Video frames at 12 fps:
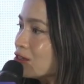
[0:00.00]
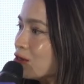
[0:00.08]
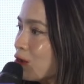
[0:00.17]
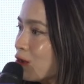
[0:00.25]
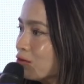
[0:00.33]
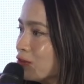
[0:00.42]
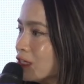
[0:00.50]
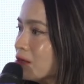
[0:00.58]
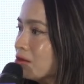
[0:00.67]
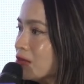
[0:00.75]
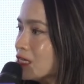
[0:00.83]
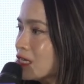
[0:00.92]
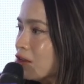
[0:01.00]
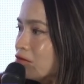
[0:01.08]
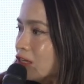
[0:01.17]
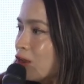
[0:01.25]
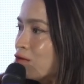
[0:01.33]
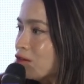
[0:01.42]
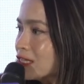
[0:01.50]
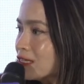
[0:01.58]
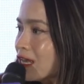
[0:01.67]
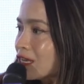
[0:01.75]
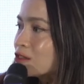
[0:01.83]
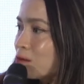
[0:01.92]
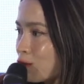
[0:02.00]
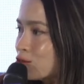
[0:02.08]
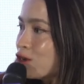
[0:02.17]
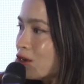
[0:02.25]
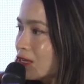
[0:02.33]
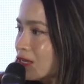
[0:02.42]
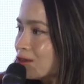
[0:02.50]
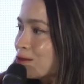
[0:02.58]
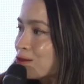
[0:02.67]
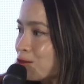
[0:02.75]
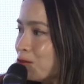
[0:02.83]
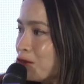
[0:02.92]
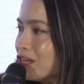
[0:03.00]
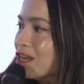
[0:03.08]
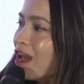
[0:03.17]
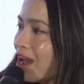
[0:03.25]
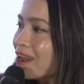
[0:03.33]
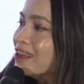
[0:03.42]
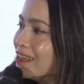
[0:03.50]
or Vietnamese having overseas exposure is also pretty high.